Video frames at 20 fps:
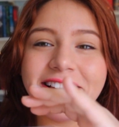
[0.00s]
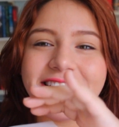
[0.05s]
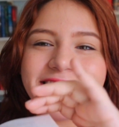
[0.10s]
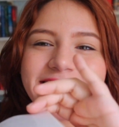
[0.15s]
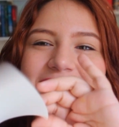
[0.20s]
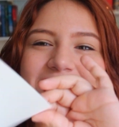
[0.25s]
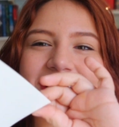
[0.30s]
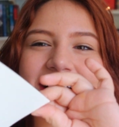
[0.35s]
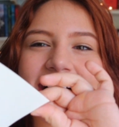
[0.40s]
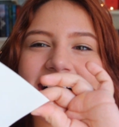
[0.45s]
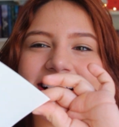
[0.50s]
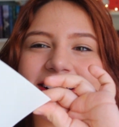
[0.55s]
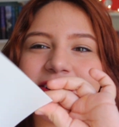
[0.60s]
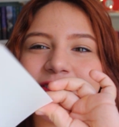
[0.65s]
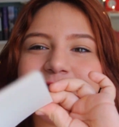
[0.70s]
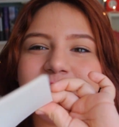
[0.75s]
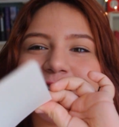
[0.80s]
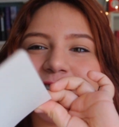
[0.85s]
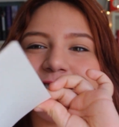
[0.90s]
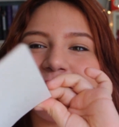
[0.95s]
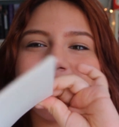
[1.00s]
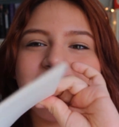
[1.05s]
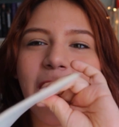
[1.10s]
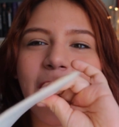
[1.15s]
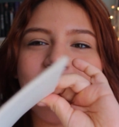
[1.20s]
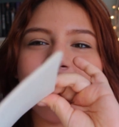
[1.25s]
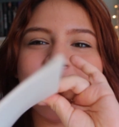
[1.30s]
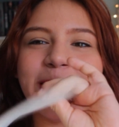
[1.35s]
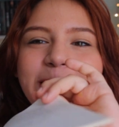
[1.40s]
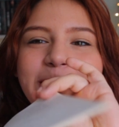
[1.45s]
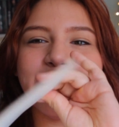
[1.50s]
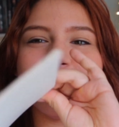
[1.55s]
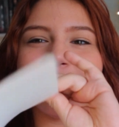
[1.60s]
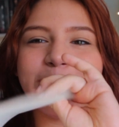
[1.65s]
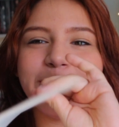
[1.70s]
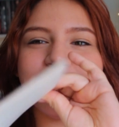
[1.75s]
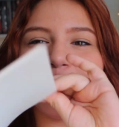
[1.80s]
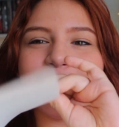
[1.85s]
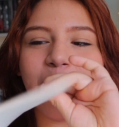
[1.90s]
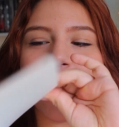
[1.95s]
So I have just gotten
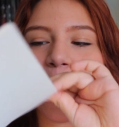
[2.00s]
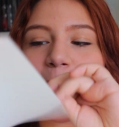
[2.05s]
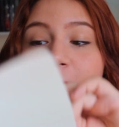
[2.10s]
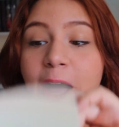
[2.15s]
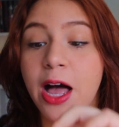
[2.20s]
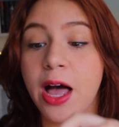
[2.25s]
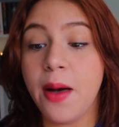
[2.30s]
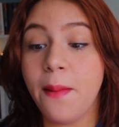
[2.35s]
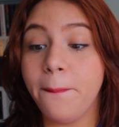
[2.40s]
this far.